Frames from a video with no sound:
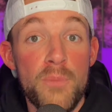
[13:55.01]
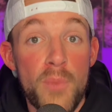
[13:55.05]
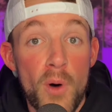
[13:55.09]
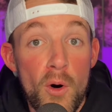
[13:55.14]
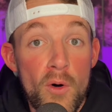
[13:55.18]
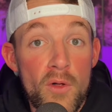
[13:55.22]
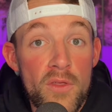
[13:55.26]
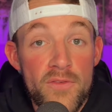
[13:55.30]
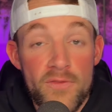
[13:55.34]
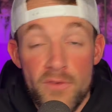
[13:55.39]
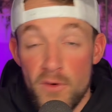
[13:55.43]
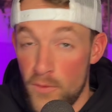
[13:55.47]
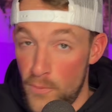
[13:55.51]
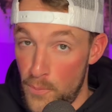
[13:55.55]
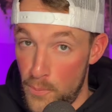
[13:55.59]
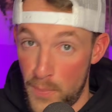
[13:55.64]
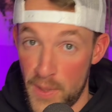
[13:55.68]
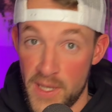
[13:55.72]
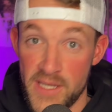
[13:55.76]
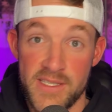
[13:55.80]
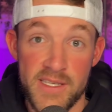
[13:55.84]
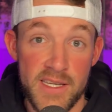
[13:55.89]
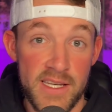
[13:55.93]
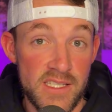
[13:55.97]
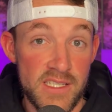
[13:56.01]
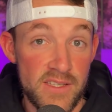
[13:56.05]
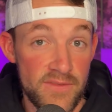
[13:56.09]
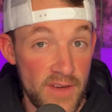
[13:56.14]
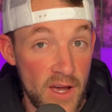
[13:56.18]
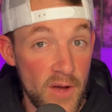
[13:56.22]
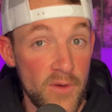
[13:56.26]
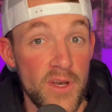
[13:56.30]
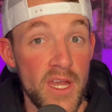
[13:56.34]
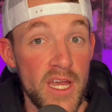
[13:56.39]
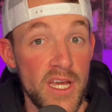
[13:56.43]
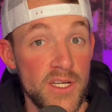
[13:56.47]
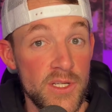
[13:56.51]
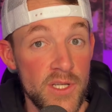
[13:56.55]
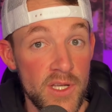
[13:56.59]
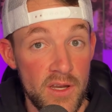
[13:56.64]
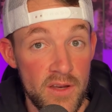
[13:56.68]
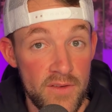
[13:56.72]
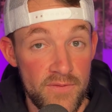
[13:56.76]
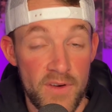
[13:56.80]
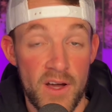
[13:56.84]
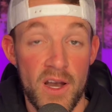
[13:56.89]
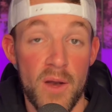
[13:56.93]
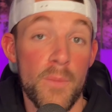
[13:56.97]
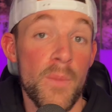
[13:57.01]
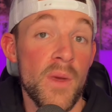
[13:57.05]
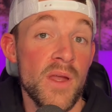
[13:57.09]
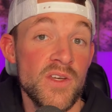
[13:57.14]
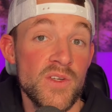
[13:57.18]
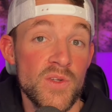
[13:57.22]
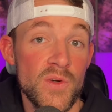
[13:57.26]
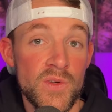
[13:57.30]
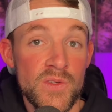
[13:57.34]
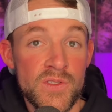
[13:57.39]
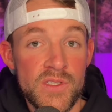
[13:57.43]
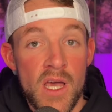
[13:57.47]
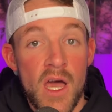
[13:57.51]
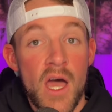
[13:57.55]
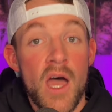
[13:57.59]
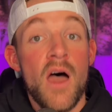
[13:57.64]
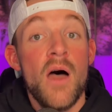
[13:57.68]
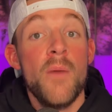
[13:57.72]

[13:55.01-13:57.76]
both for business foundation and fundamentals,